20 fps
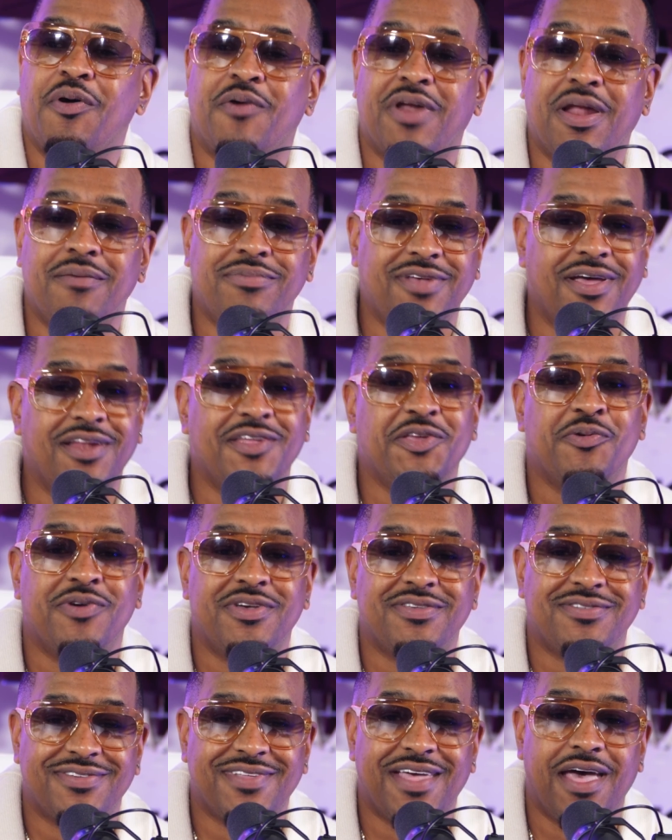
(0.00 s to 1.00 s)
But what I'm telling you
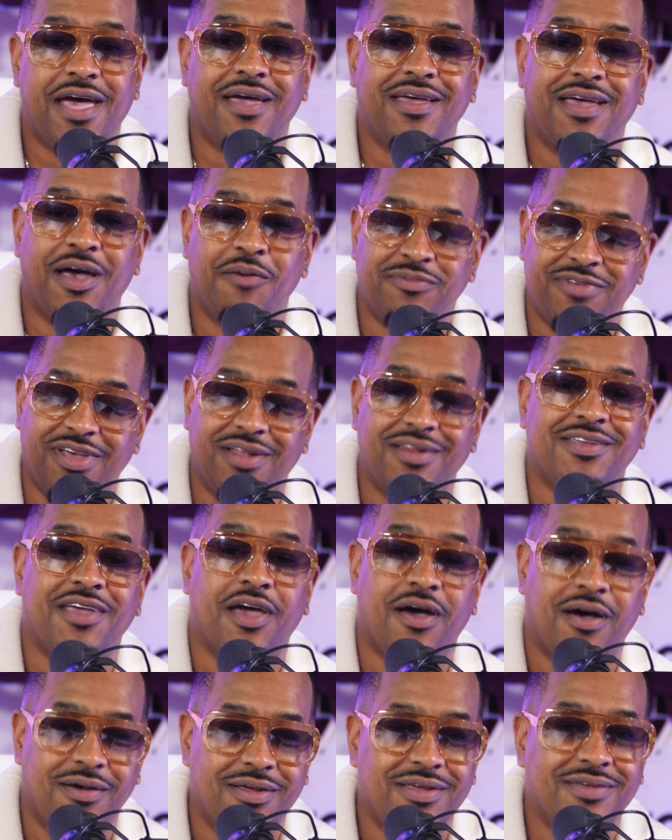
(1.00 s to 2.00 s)
is that I'm telling
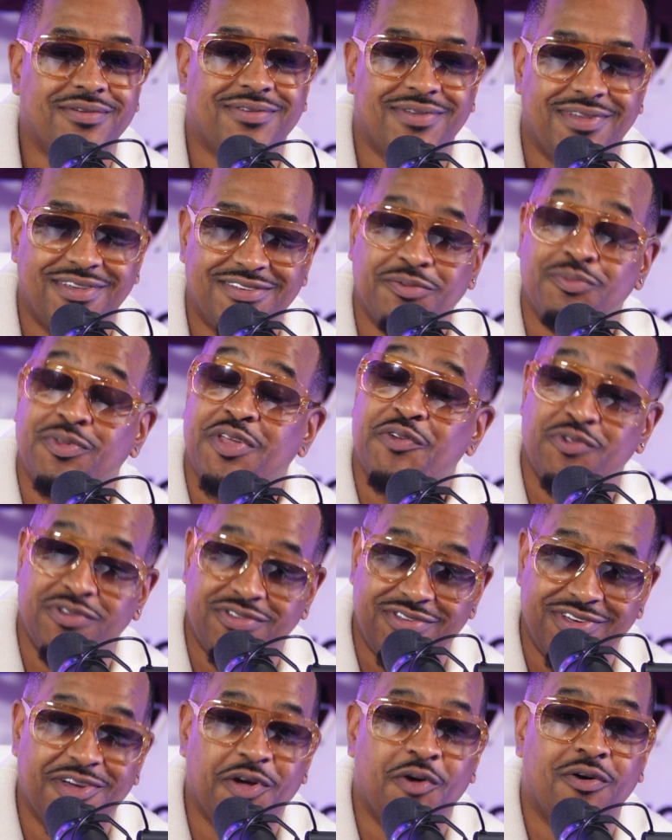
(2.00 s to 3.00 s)
y'all, it's some
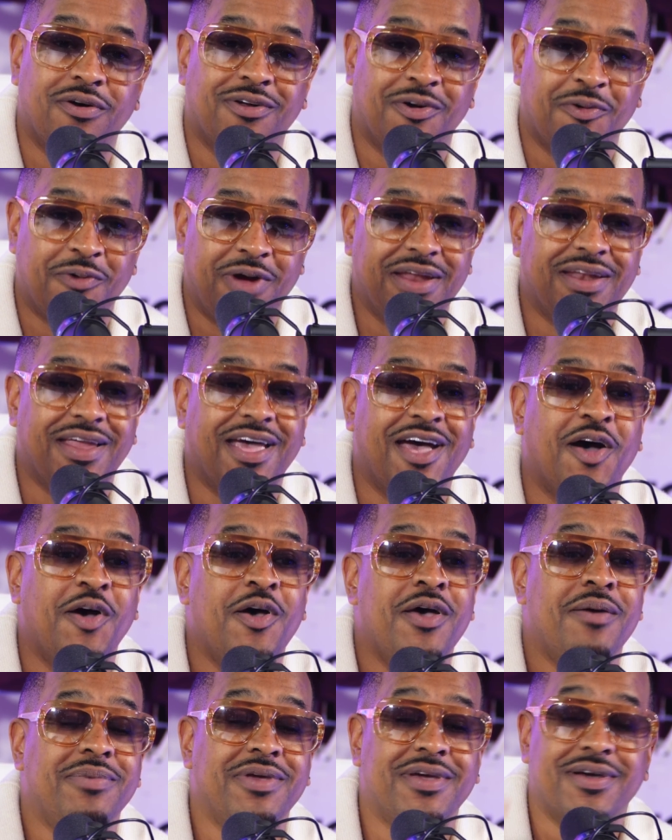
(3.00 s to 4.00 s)
different shit going on right now
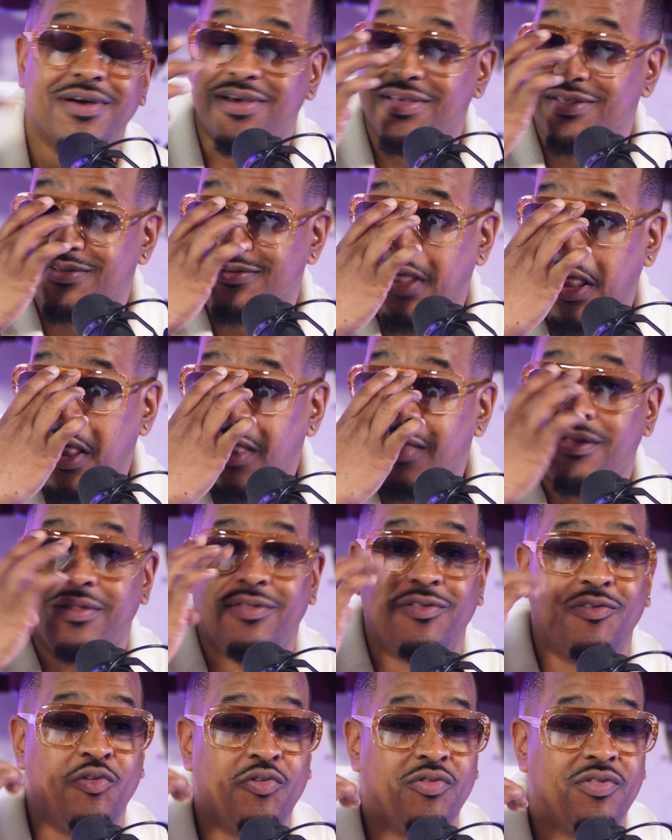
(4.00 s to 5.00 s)
because
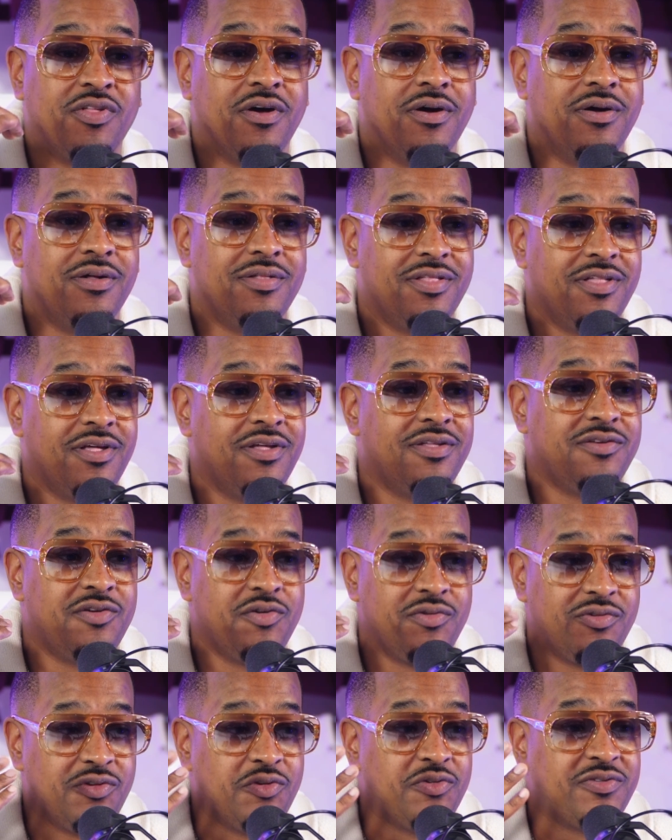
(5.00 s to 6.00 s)

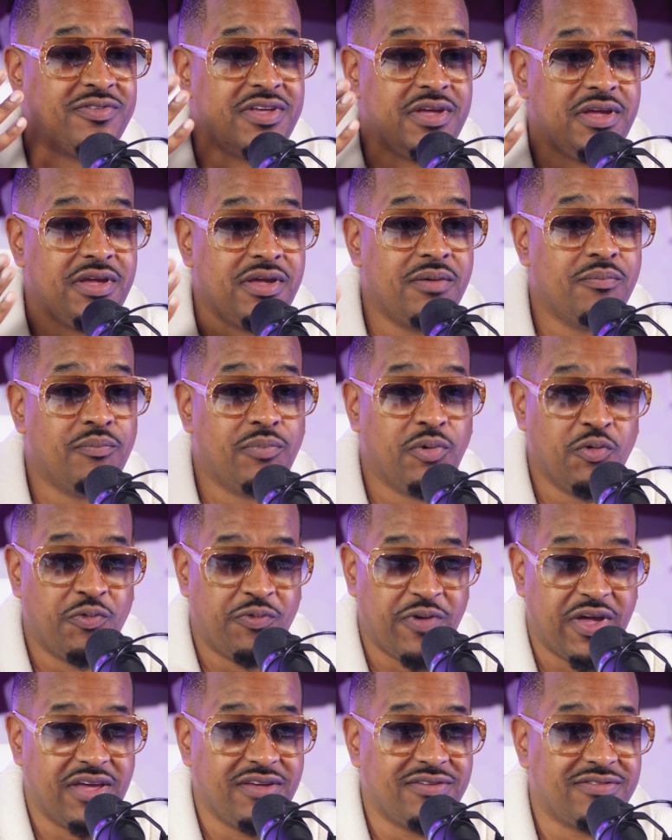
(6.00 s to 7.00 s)
you see
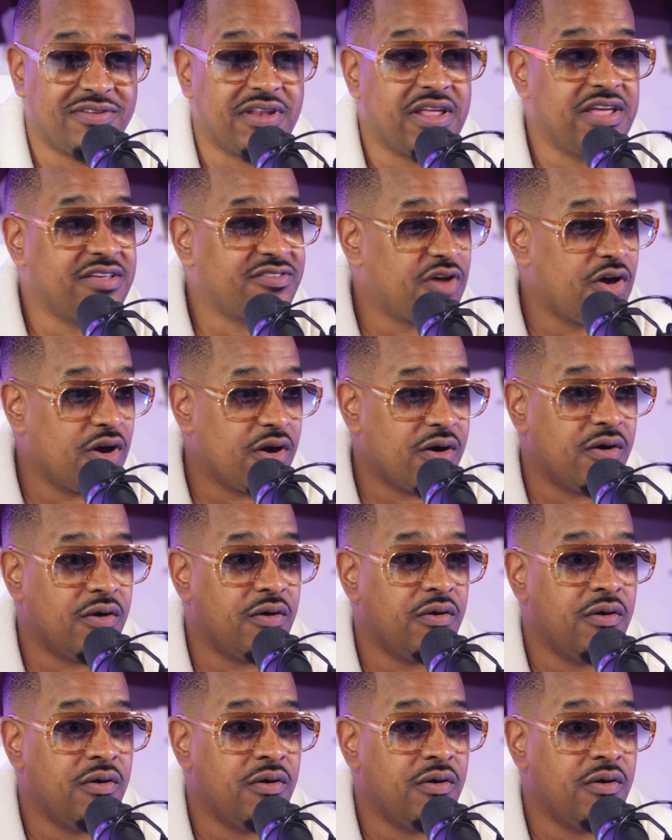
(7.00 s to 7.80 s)
Blueface and his girl.